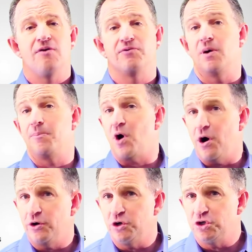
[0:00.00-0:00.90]
For a
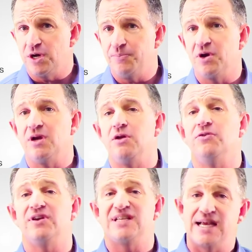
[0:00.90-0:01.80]
partnership, you're going to
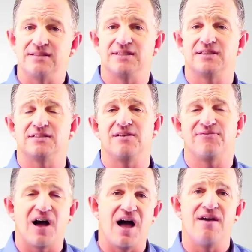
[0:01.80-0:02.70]
use a
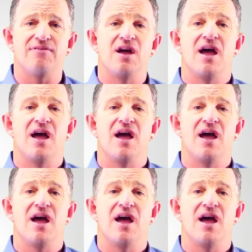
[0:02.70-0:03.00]
1065.